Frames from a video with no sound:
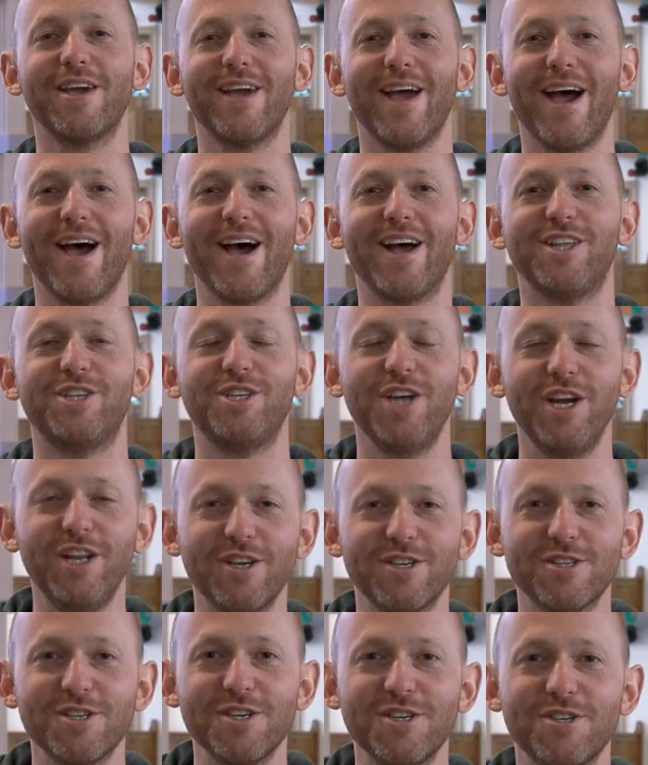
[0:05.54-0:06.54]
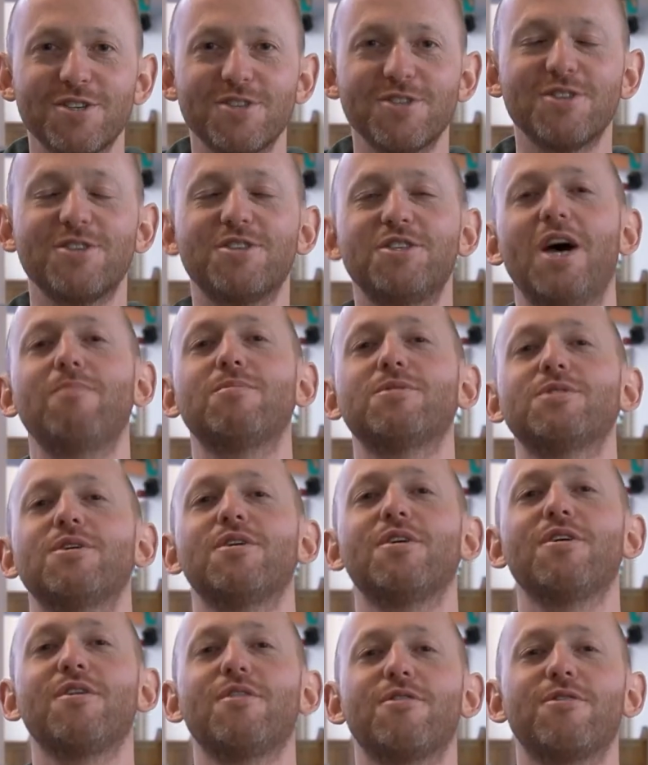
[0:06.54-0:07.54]
at Genesis
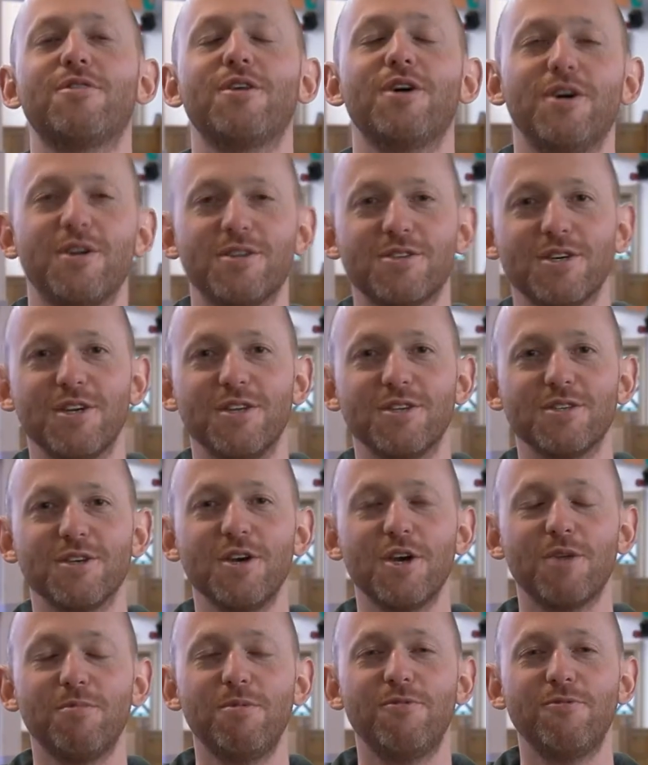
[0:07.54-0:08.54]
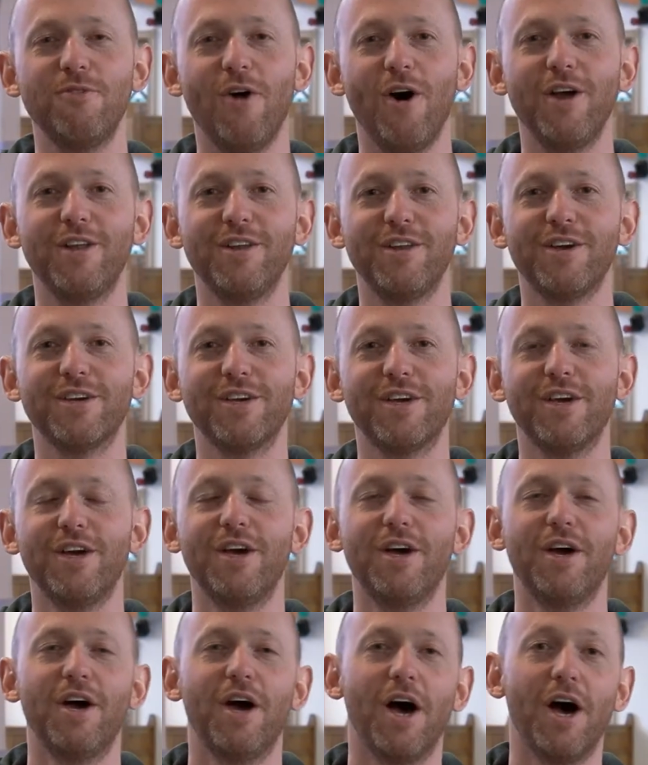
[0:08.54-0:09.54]
chapter 13. So you can be finding
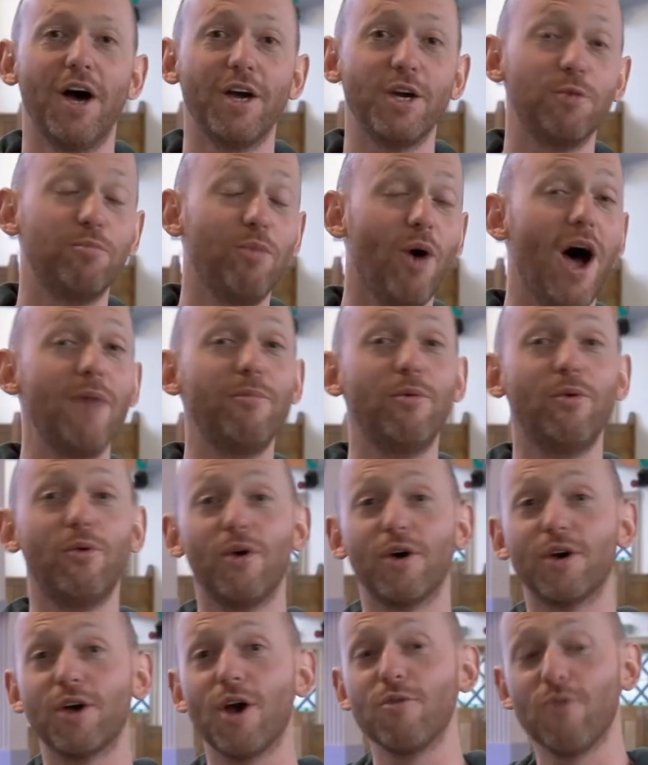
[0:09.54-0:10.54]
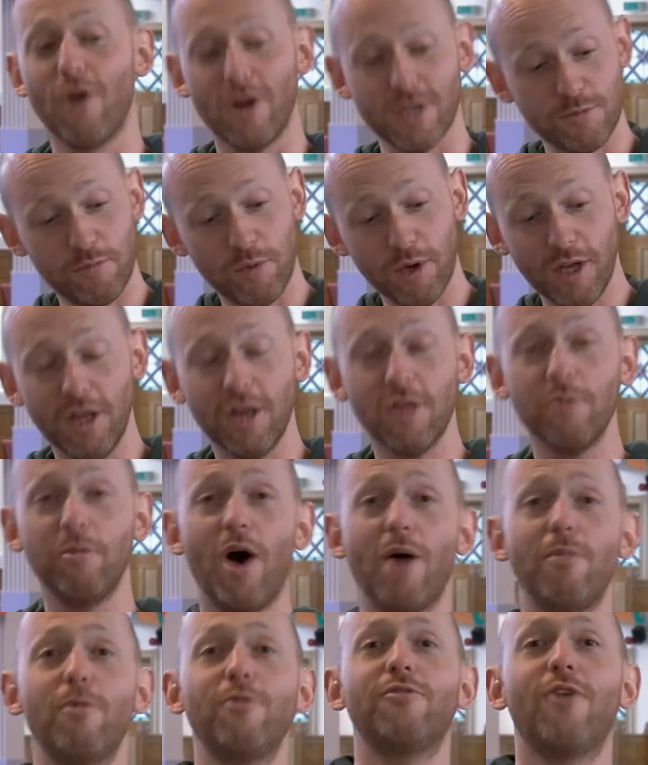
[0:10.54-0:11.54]
your Bible and go right to the beginning of the
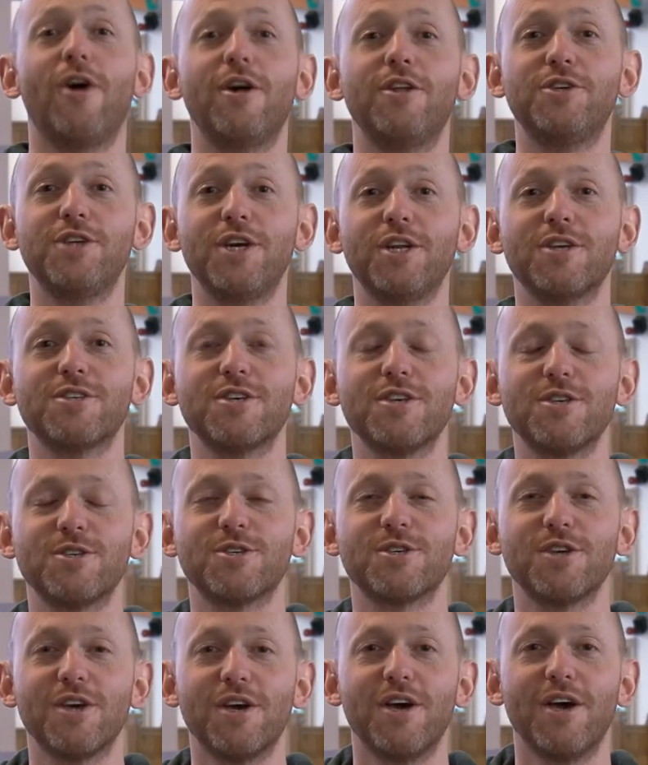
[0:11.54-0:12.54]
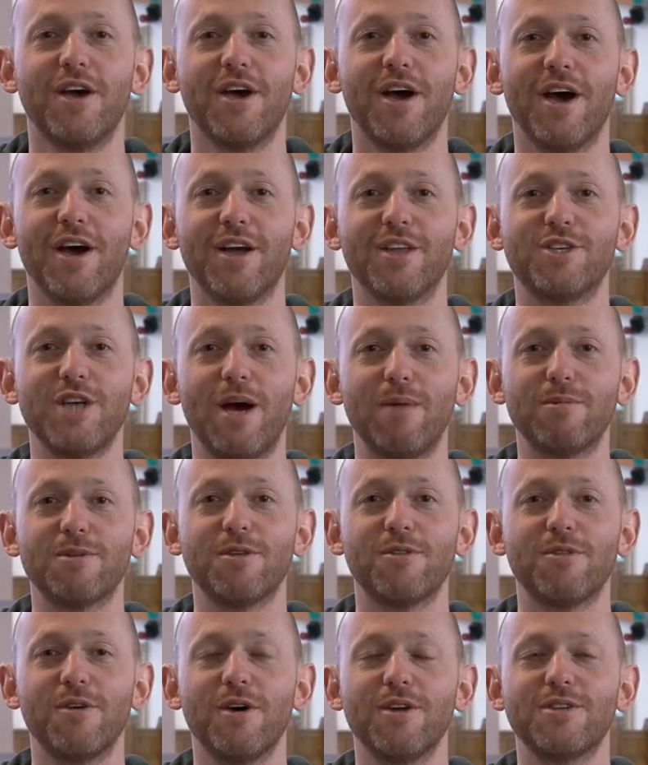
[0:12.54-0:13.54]
Bible, find Genesis chapter
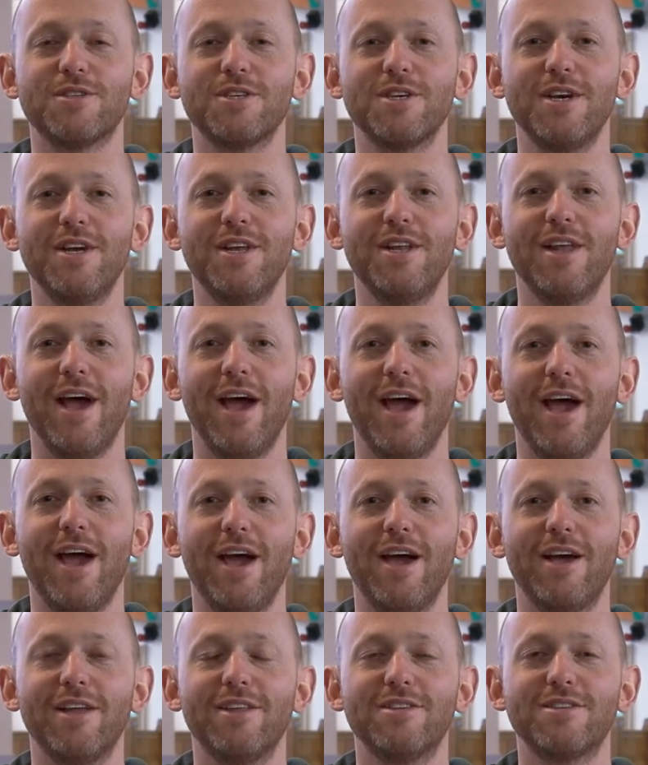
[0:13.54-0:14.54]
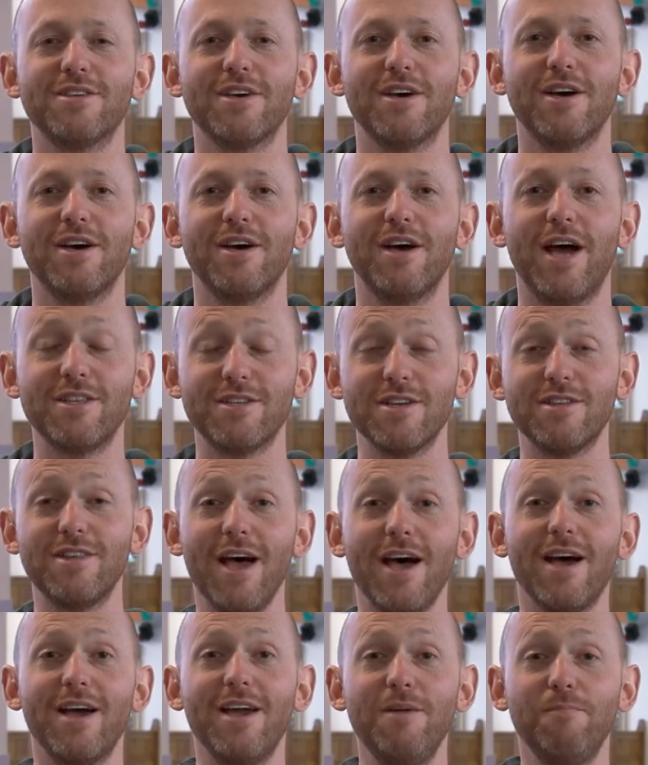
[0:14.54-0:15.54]
13. And
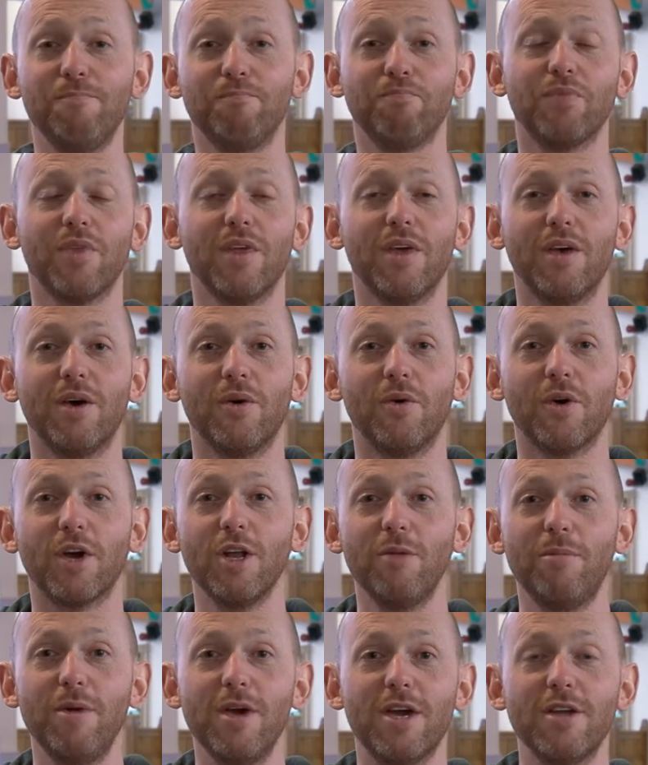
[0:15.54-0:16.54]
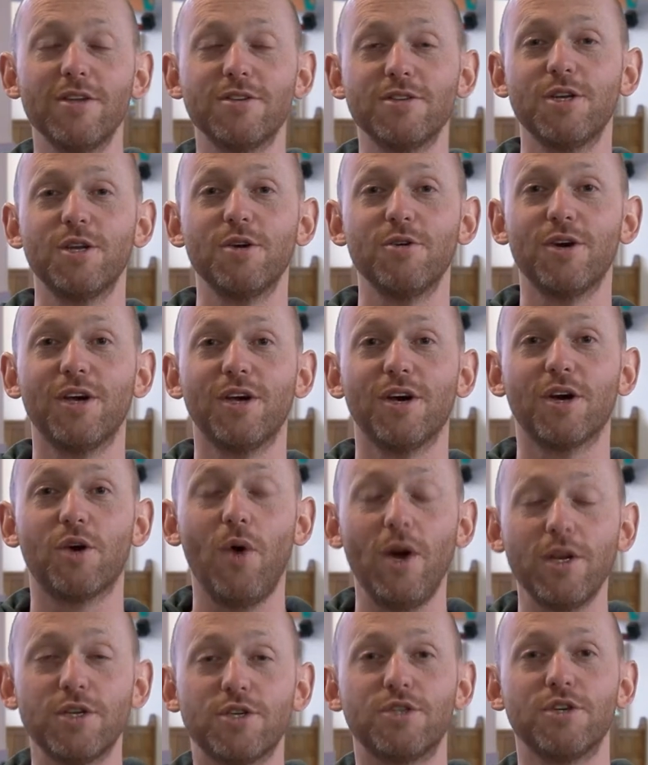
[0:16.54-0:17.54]
today we're going to be considering a
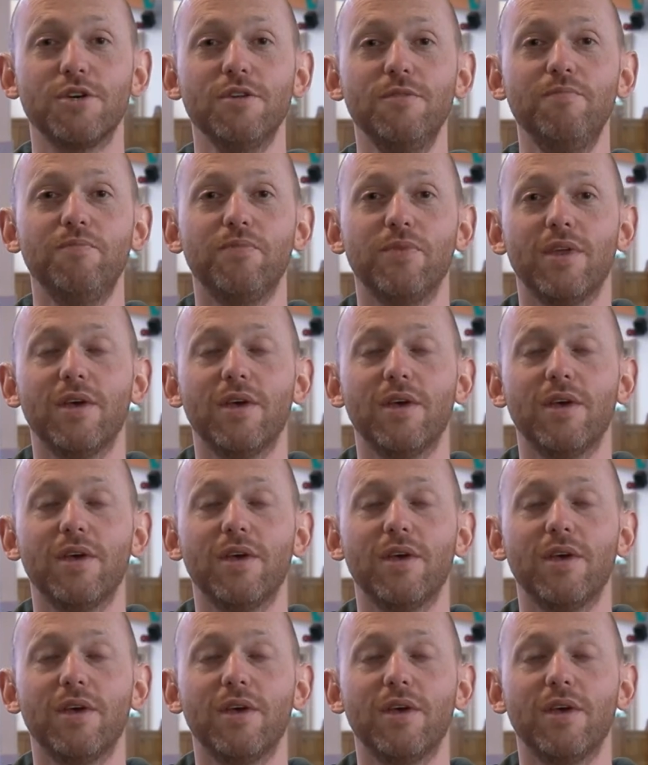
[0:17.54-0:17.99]
question,